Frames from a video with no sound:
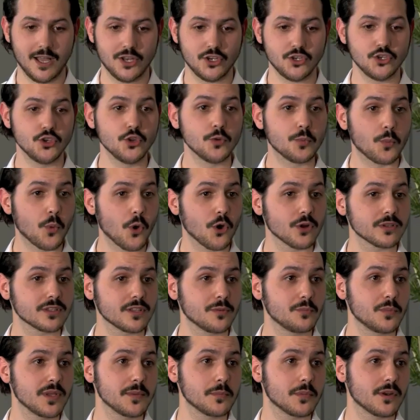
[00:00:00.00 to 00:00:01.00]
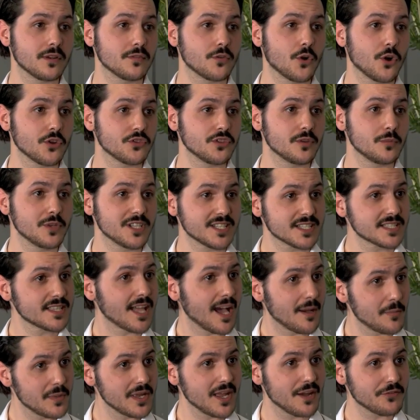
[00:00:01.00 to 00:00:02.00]
Newport and people have gotten a bit
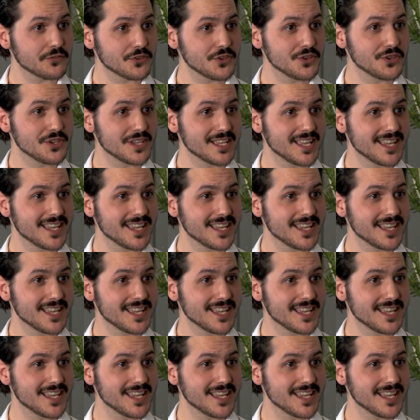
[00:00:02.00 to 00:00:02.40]
stabby after the